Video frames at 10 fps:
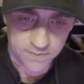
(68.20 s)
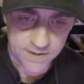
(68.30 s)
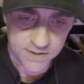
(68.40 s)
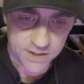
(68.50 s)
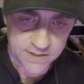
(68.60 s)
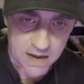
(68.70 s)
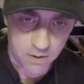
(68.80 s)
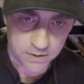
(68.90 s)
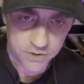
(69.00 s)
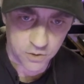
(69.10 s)
at these things, how
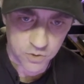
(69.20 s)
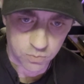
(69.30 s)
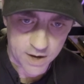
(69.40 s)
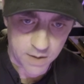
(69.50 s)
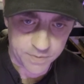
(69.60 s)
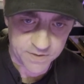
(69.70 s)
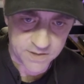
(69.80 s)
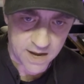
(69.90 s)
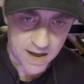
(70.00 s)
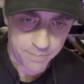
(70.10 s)
it turns red up at the
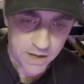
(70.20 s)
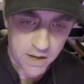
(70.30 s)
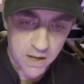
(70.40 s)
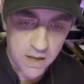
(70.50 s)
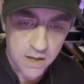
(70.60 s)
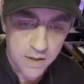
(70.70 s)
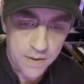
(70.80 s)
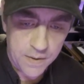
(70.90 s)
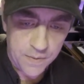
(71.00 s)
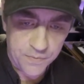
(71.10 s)
top.
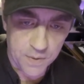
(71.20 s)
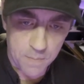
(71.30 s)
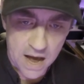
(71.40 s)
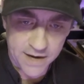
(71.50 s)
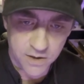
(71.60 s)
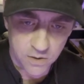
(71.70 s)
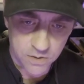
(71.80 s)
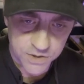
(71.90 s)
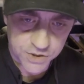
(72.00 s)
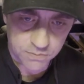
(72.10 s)
The
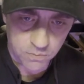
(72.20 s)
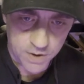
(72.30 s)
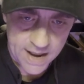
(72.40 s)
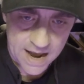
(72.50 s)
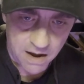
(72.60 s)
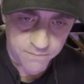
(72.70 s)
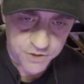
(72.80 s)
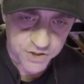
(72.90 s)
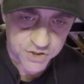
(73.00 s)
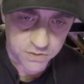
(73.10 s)
monitors would have
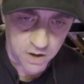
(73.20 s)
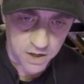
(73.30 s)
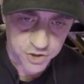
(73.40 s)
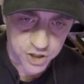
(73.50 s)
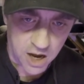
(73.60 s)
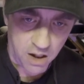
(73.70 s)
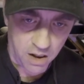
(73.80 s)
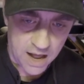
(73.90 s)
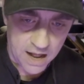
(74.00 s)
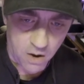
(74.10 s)
just a gel
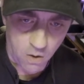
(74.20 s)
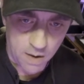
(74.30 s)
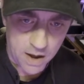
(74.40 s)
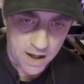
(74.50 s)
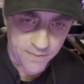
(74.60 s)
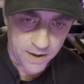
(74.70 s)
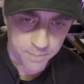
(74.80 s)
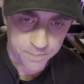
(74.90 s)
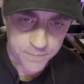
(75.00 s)
on them,